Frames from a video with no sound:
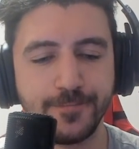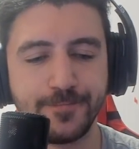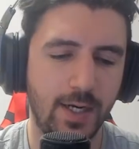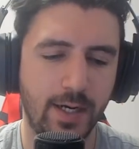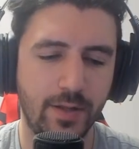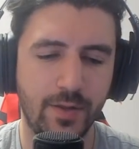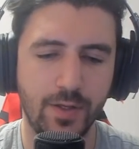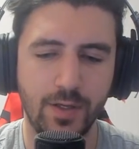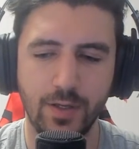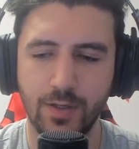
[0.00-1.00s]
I
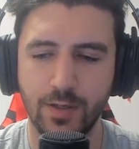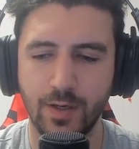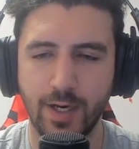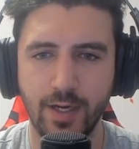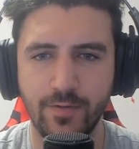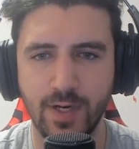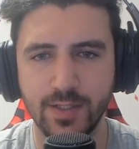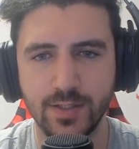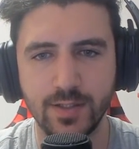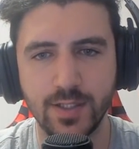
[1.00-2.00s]
think I have
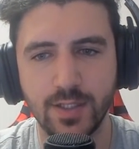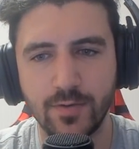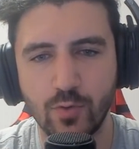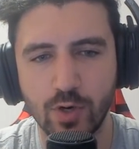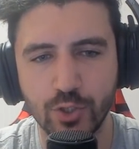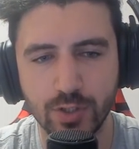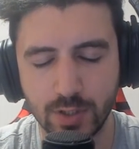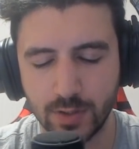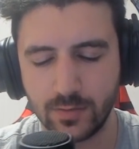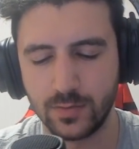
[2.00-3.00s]
answered enough
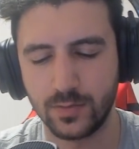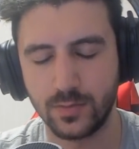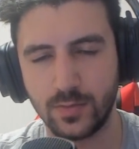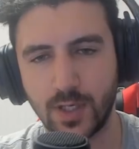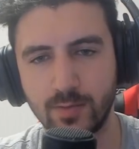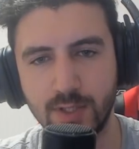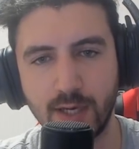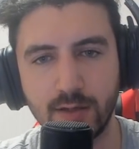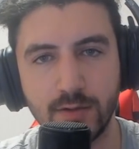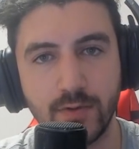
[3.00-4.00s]
questions. I'm
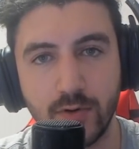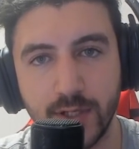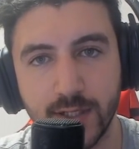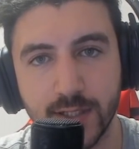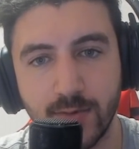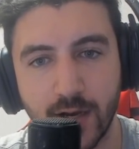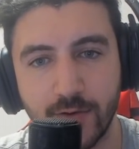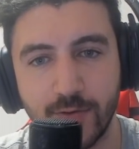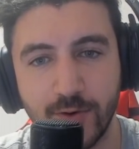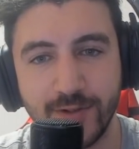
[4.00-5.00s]
tired of holding this
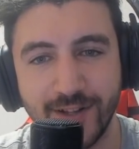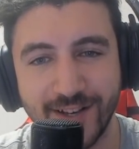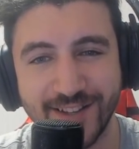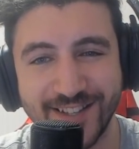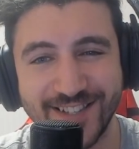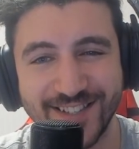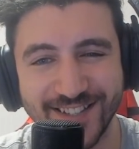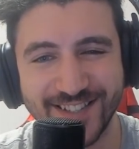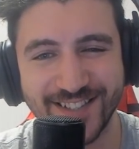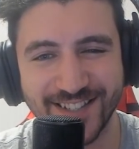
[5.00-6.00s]
microphone like this.
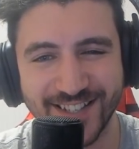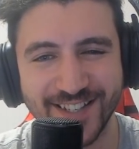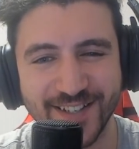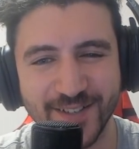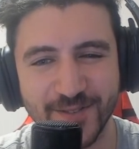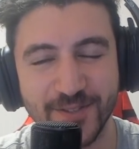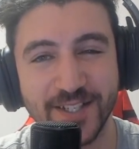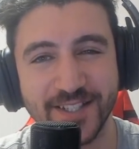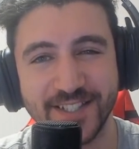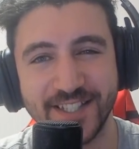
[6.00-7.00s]
It's
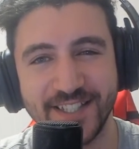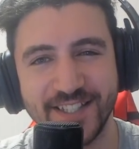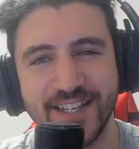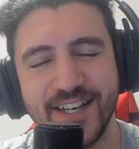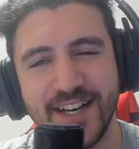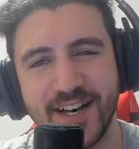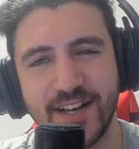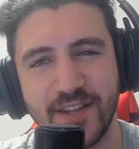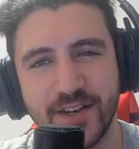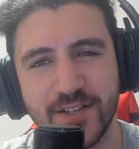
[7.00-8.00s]
freaking silly.
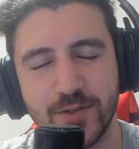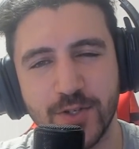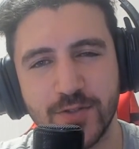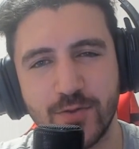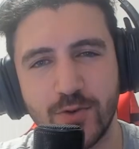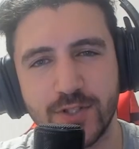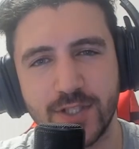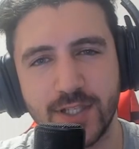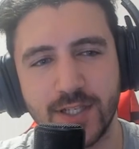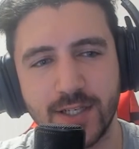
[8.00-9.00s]
Thank you so much for
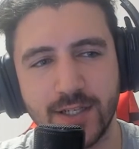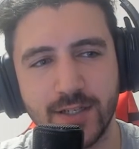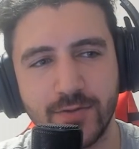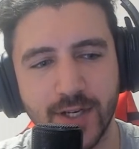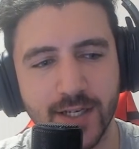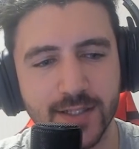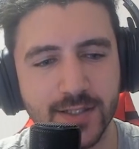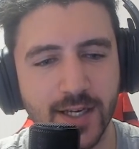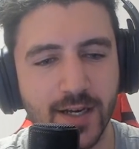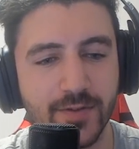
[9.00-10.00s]
watching. If you guys
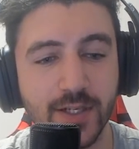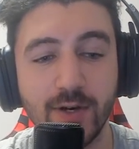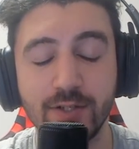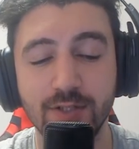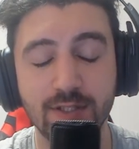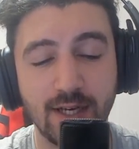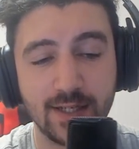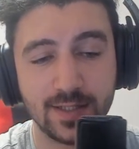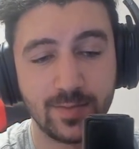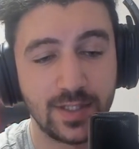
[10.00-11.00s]
have any questions,
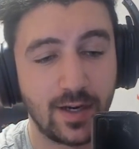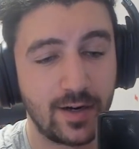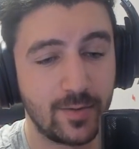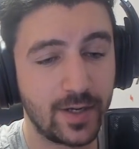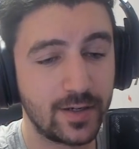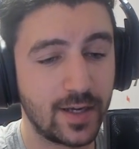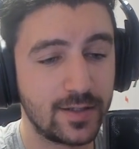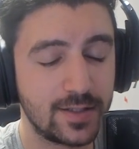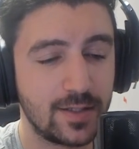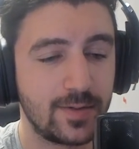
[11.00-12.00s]
ask them in the YamatoCannon
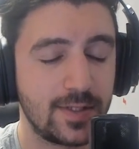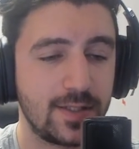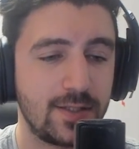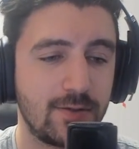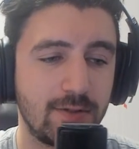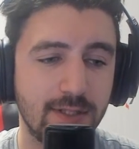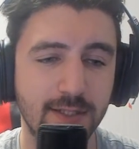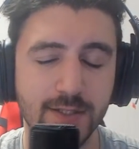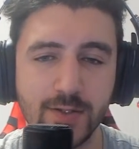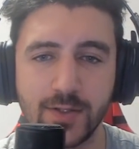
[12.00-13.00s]
subreddit or the
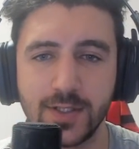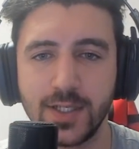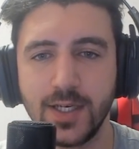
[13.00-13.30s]
Discord.